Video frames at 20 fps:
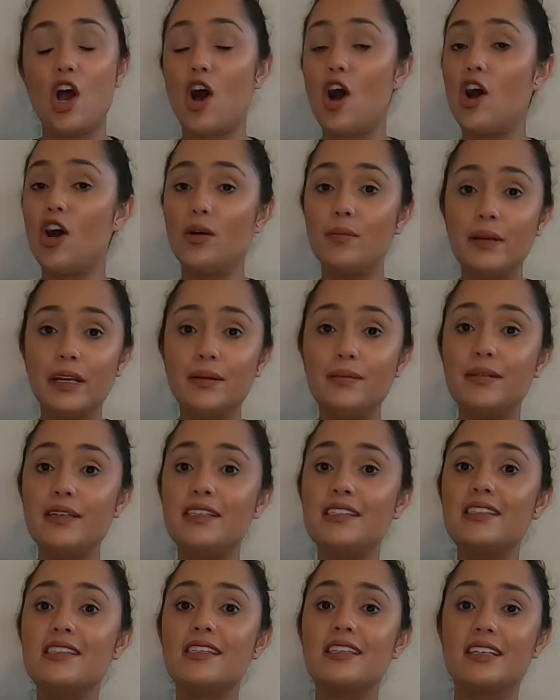All
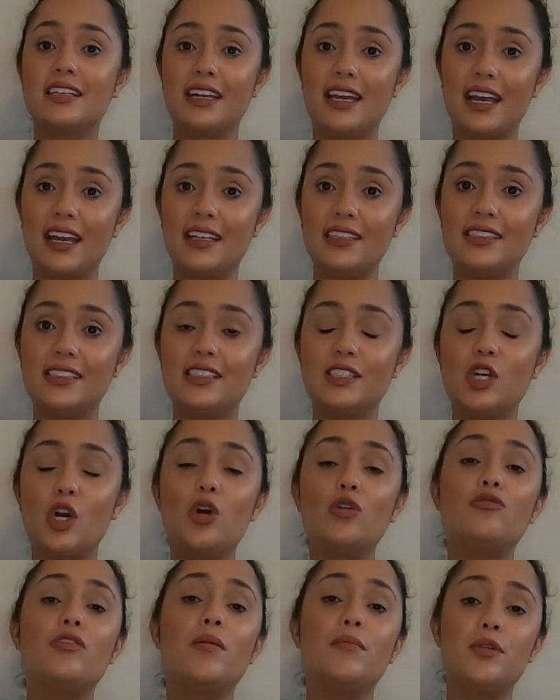babies
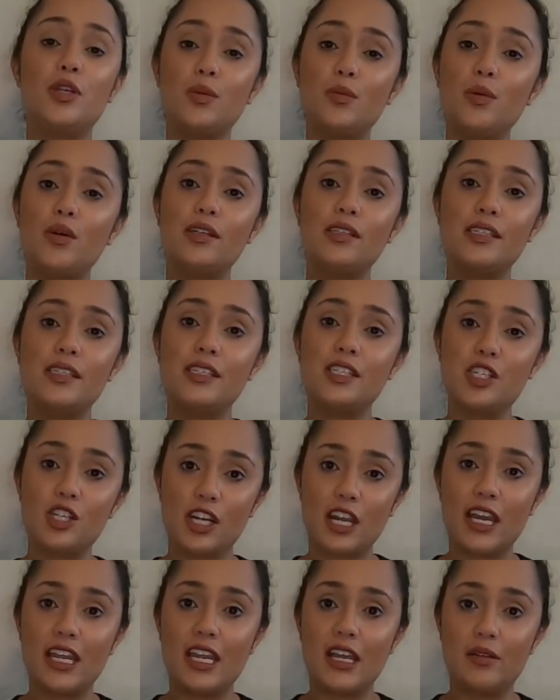go from newborn
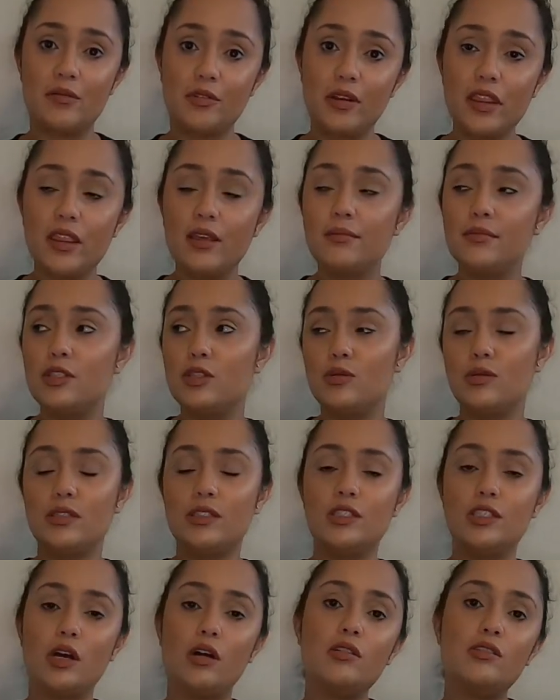circadian rhythms to
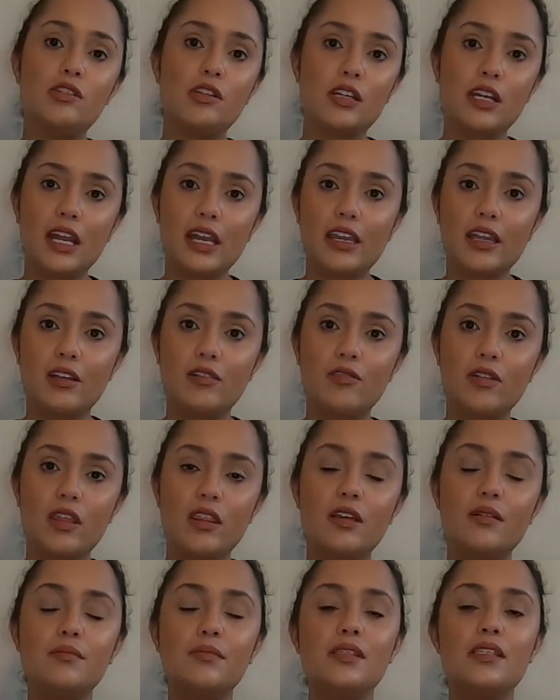adult circadian
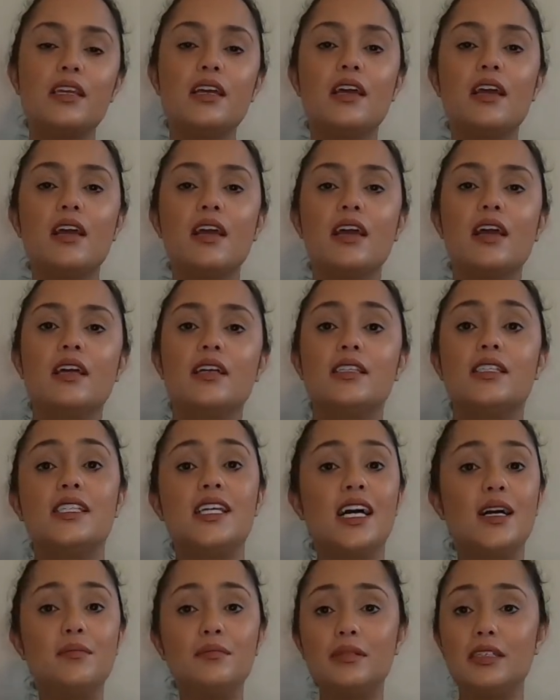rhythms.
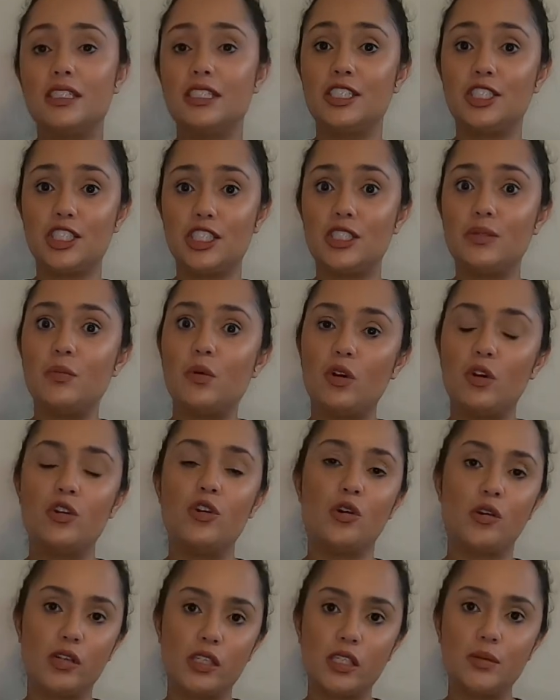Some is just more
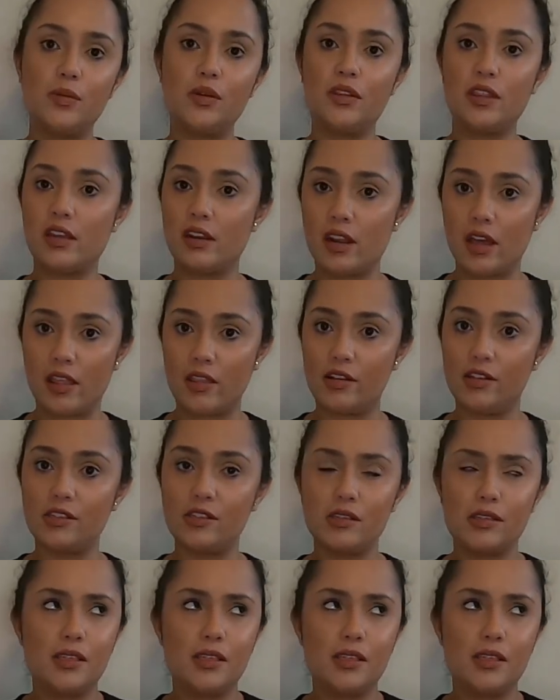noticeable than others.